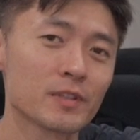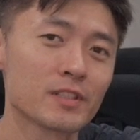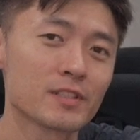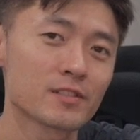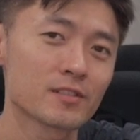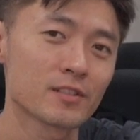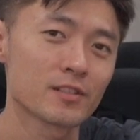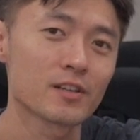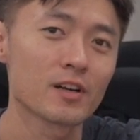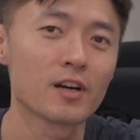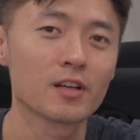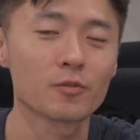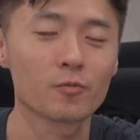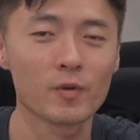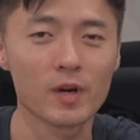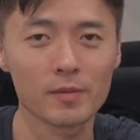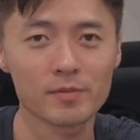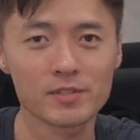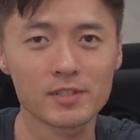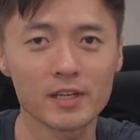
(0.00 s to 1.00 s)
listed on the
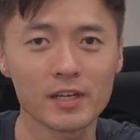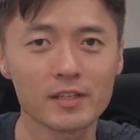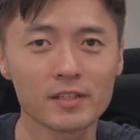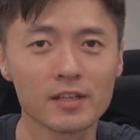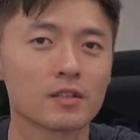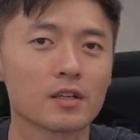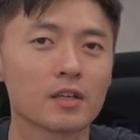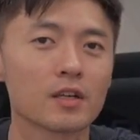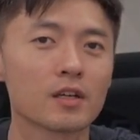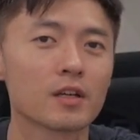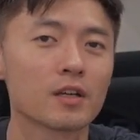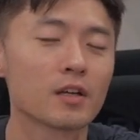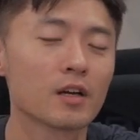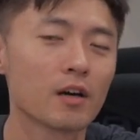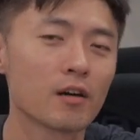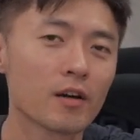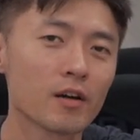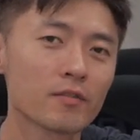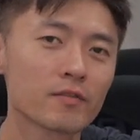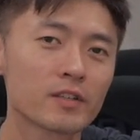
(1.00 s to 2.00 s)
website.
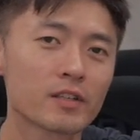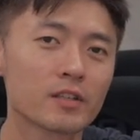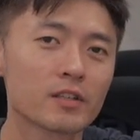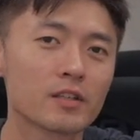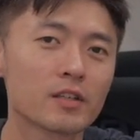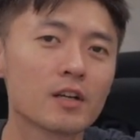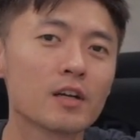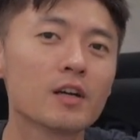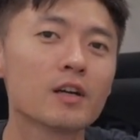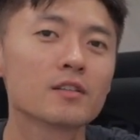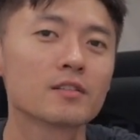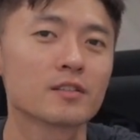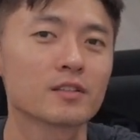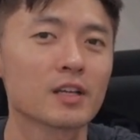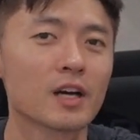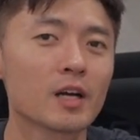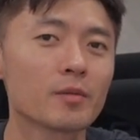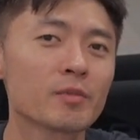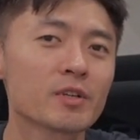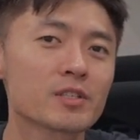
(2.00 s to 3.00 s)
However, the
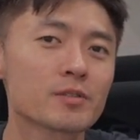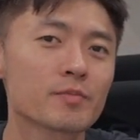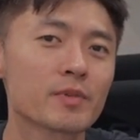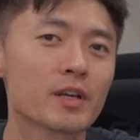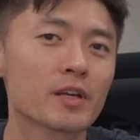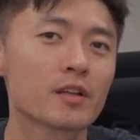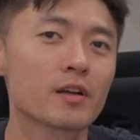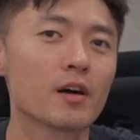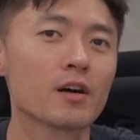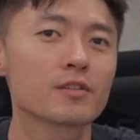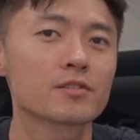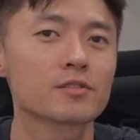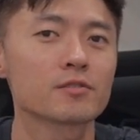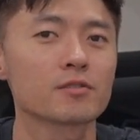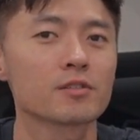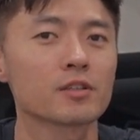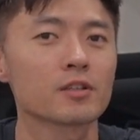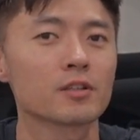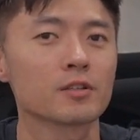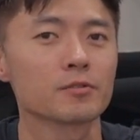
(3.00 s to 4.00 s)
time I spent also
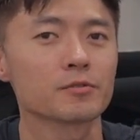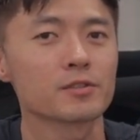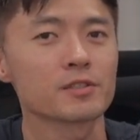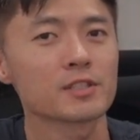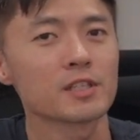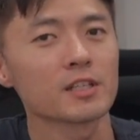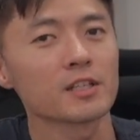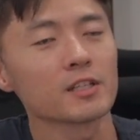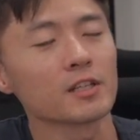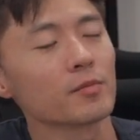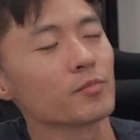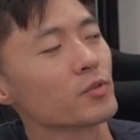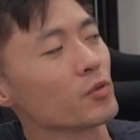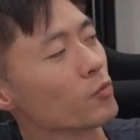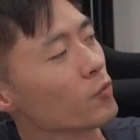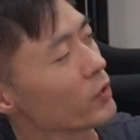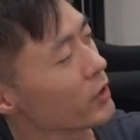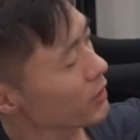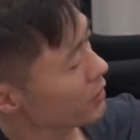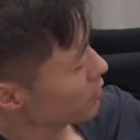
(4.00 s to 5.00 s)
includes setting up the
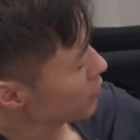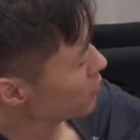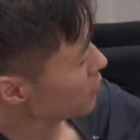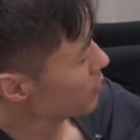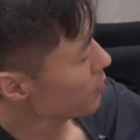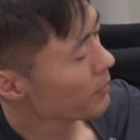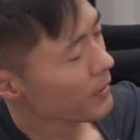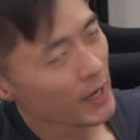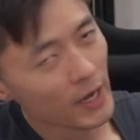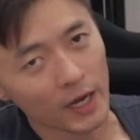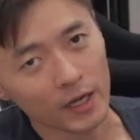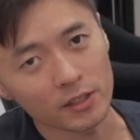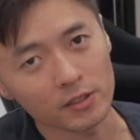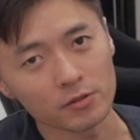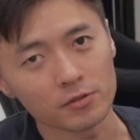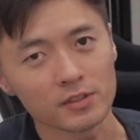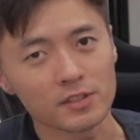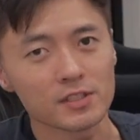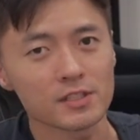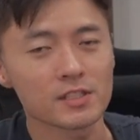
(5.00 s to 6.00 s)
wheel, the
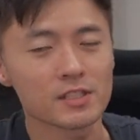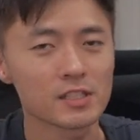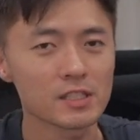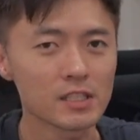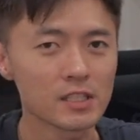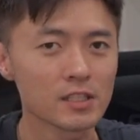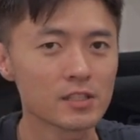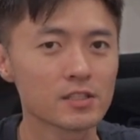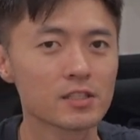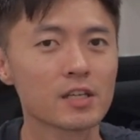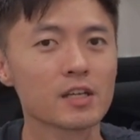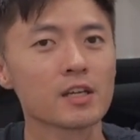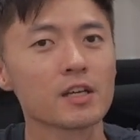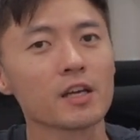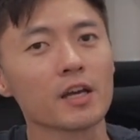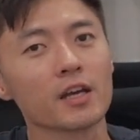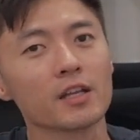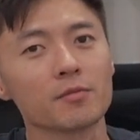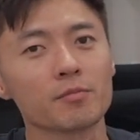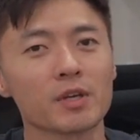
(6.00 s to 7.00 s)
paddle, the seat,
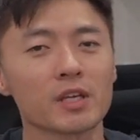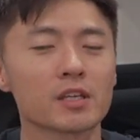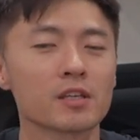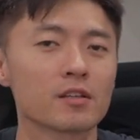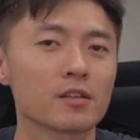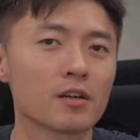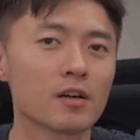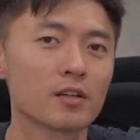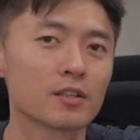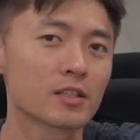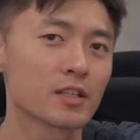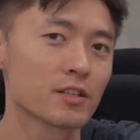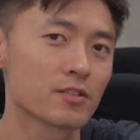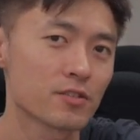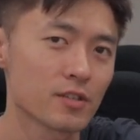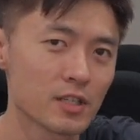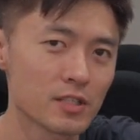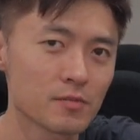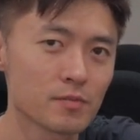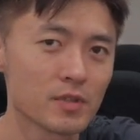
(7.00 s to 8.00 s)
and making all the
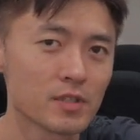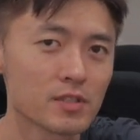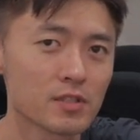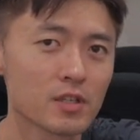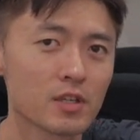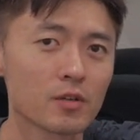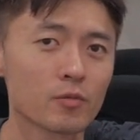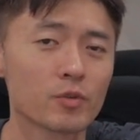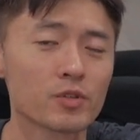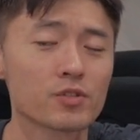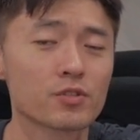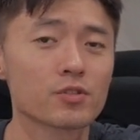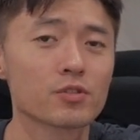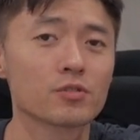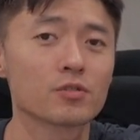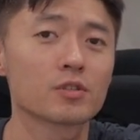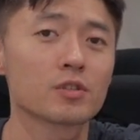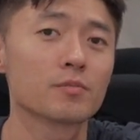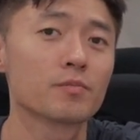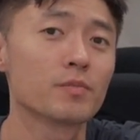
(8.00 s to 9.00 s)
adjustments, which
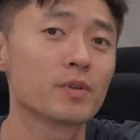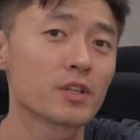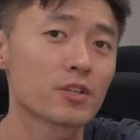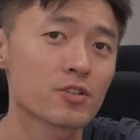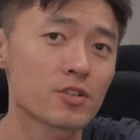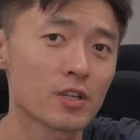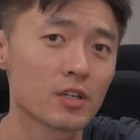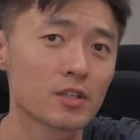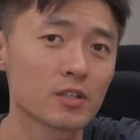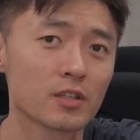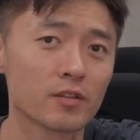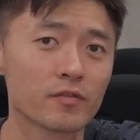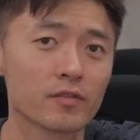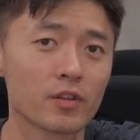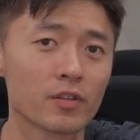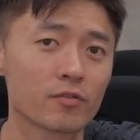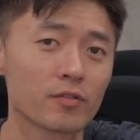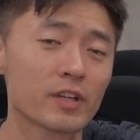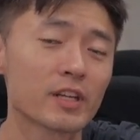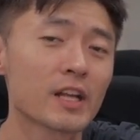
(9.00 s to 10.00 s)
took a big chunk of
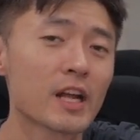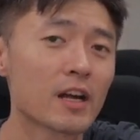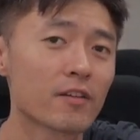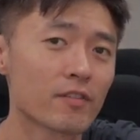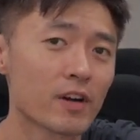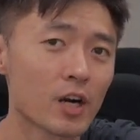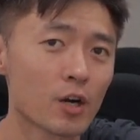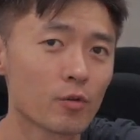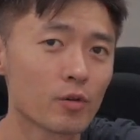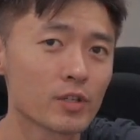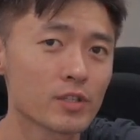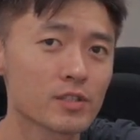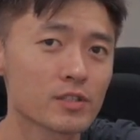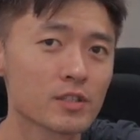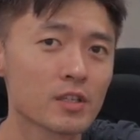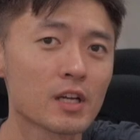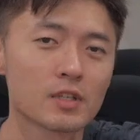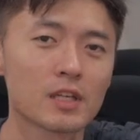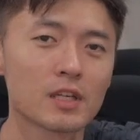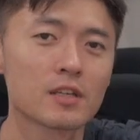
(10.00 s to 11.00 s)
the 3.5
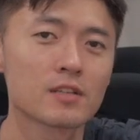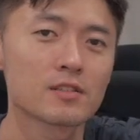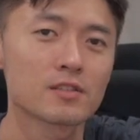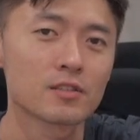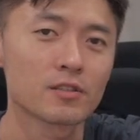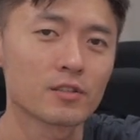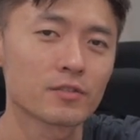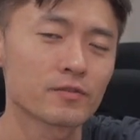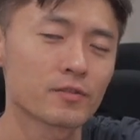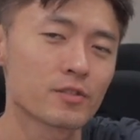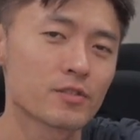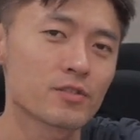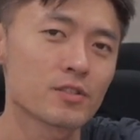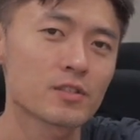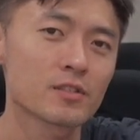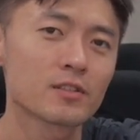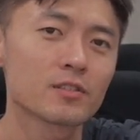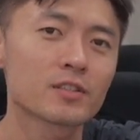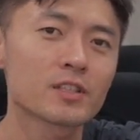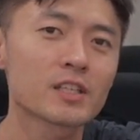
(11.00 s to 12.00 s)
hours. So if we're
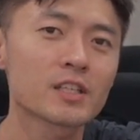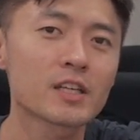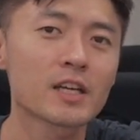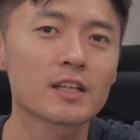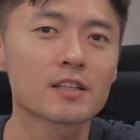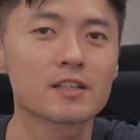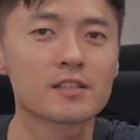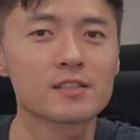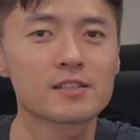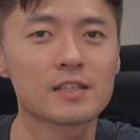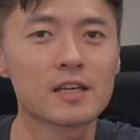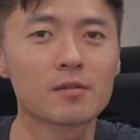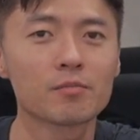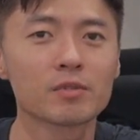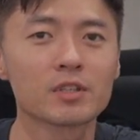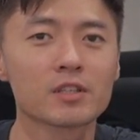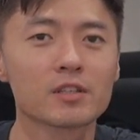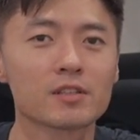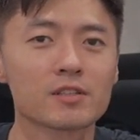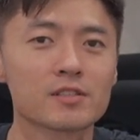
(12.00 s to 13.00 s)
just looking at
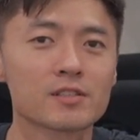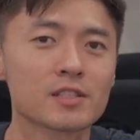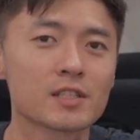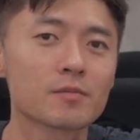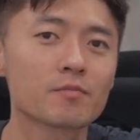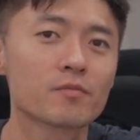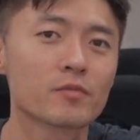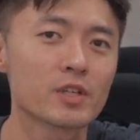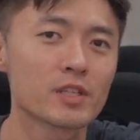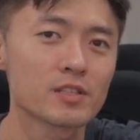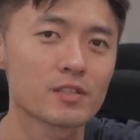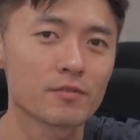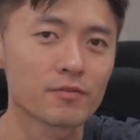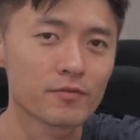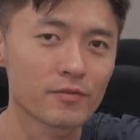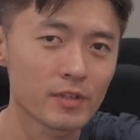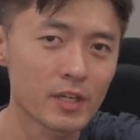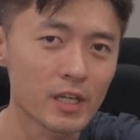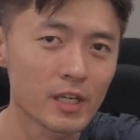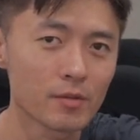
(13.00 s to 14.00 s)
assembling the sim racing
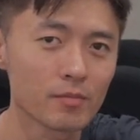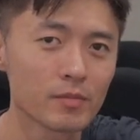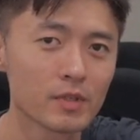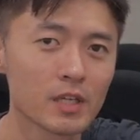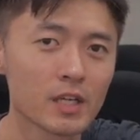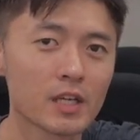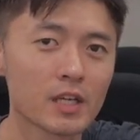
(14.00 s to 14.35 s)
frame,